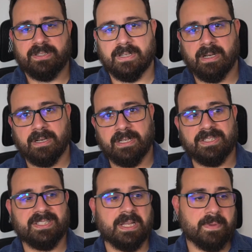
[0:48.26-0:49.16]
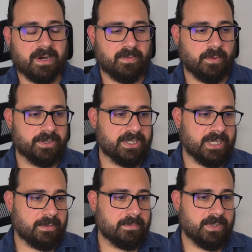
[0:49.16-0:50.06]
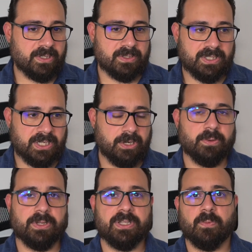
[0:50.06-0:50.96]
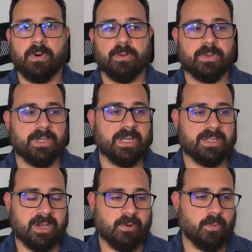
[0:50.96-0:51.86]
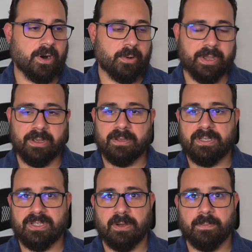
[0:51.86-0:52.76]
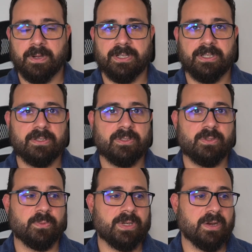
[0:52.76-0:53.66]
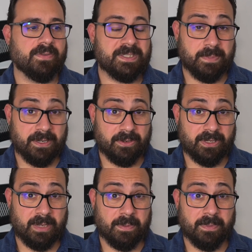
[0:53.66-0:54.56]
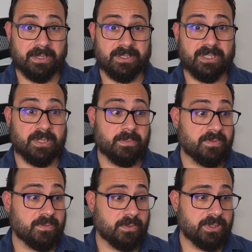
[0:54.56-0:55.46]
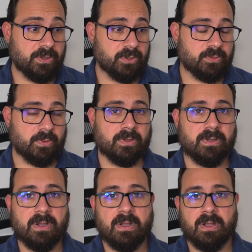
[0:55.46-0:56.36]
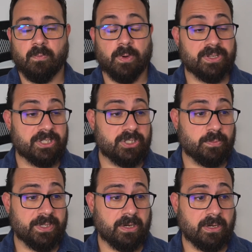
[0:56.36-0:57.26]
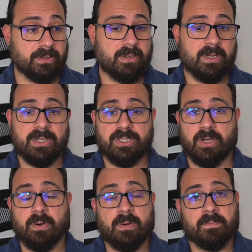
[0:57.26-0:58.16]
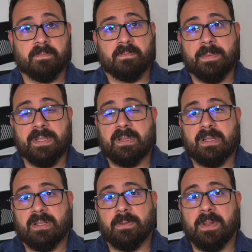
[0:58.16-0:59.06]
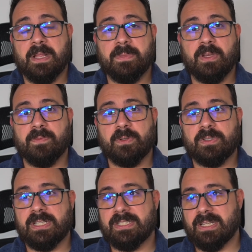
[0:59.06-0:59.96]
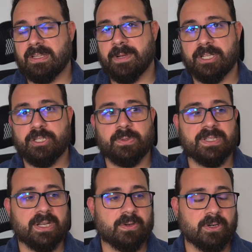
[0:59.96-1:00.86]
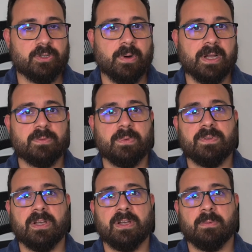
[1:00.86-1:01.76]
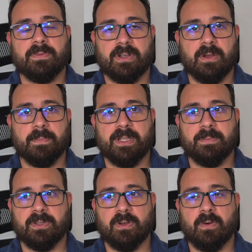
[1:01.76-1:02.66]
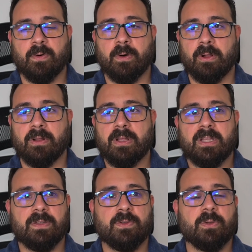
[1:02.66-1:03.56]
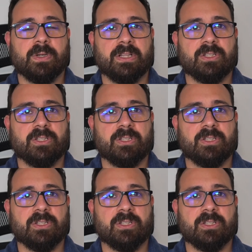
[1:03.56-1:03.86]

uh, it's a setback for Intel because clearly they were looking at acquiring this company to kind of expand their capabilities and be fully in control of what needs to be done. So, I mean, the plan B obviously is that they manage to sign a contract with the with the company. But overall, if you look at the